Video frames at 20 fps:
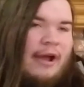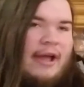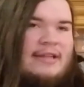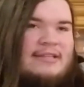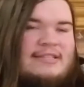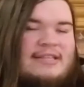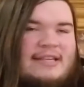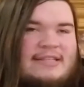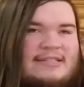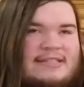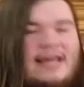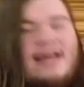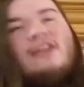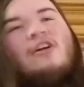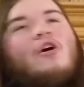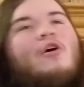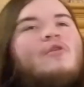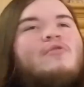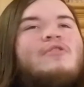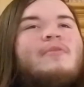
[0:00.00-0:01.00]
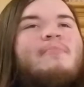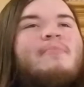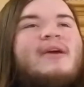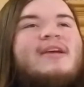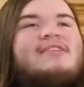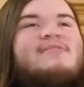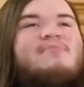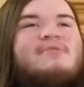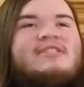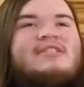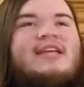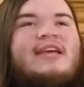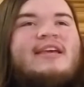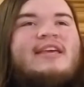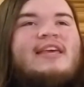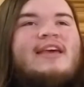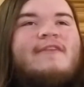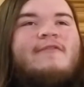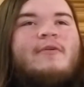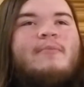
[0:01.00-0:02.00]
says that, the biggest mistake
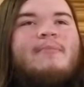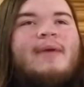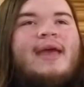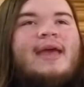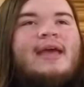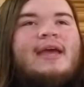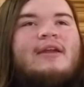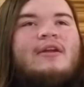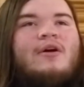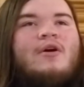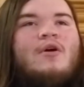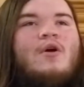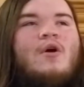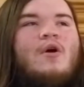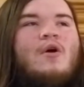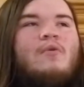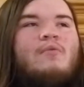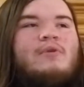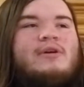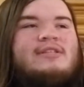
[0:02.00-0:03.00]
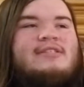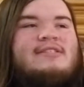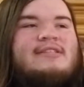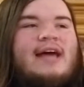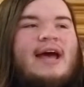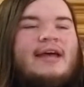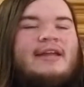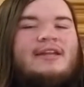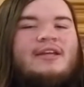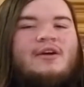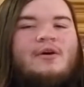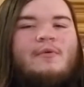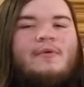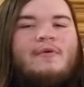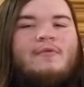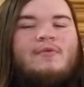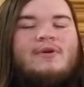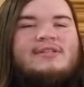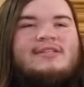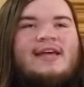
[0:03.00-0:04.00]
he ever made was
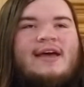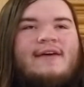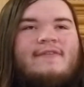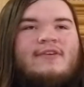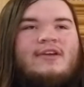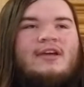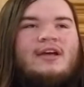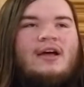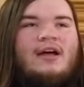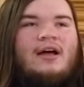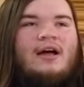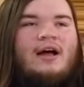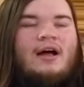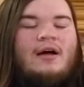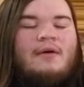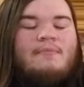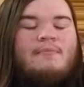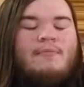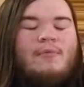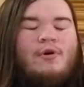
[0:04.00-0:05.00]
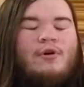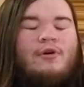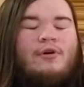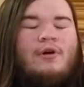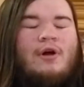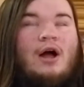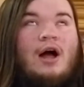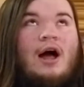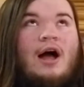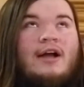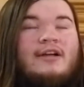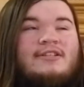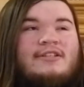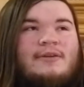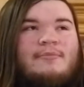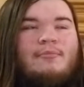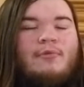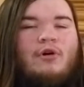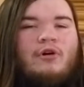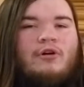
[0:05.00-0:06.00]
having
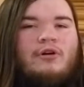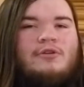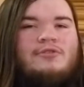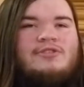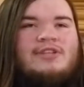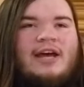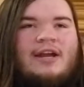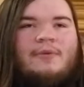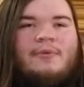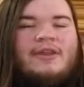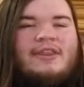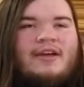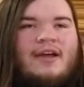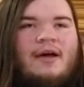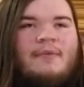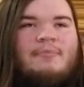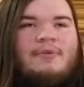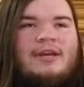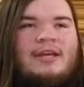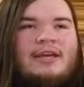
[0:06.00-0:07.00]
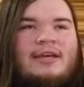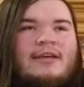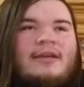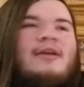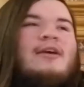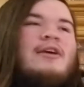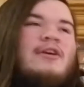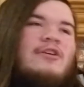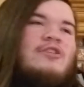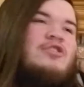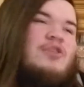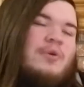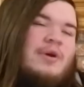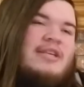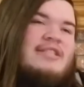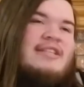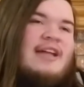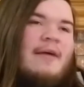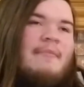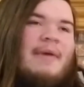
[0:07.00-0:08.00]
Ogden Morrow sign away the company, so
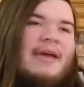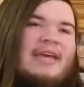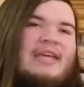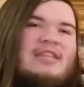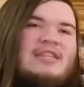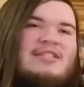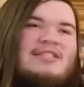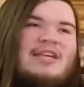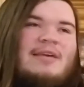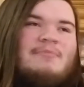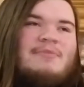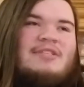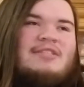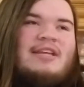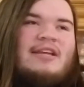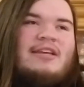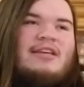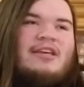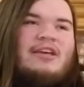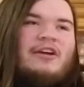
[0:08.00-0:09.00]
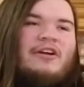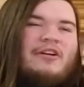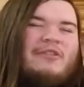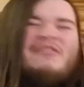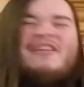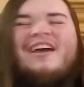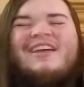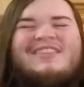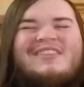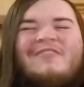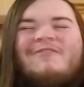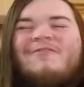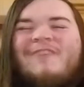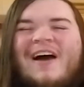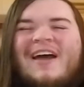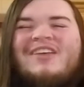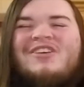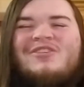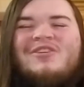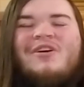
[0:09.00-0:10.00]
he's not making the same mistake here, right? The
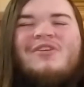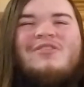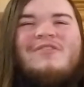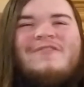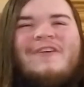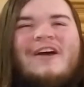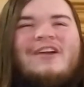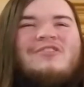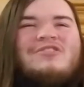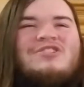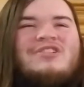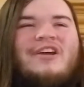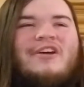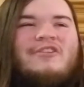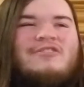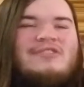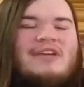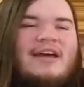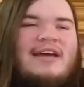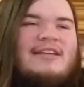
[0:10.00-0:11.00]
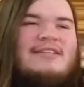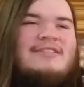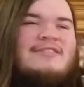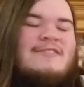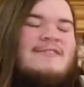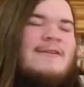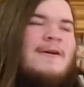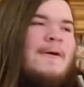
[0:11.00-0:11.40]
final generic test.